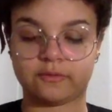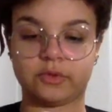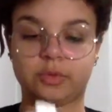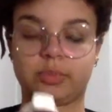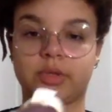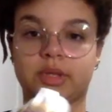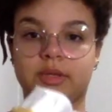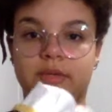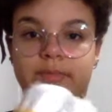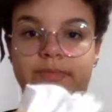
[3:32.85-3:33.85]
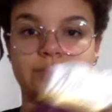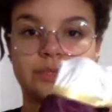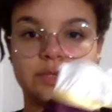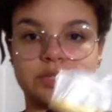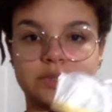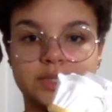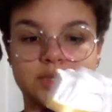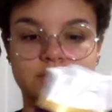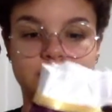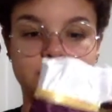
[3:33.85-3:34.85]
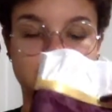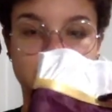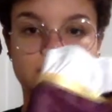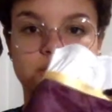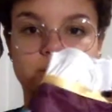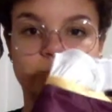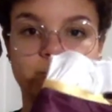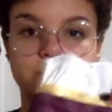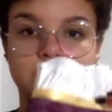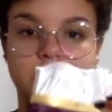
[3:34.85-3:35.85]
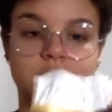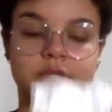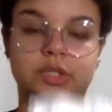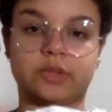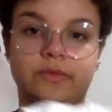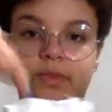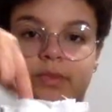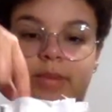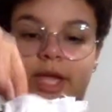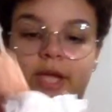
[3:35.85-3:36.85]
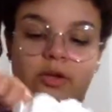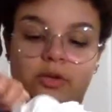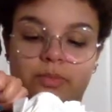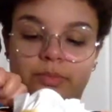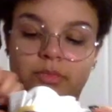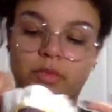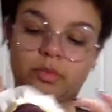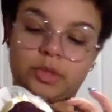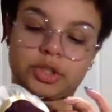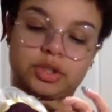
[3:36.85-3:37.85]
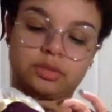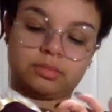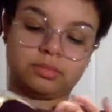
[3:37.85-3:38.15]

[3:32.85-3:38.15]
You put them, so this goes, this, so if this was my ankle, which,